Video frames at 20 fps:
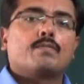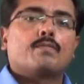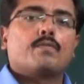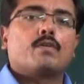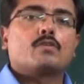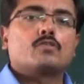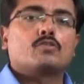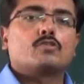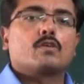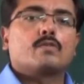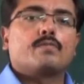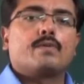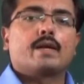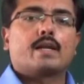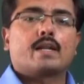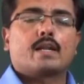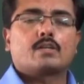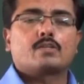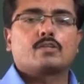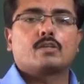force of
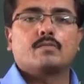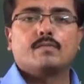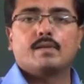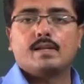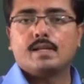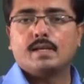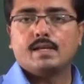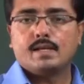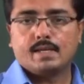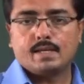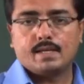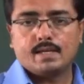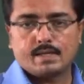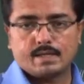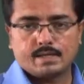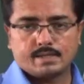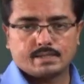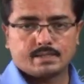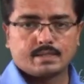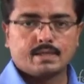attraction will
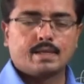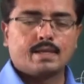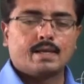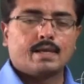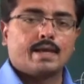increase,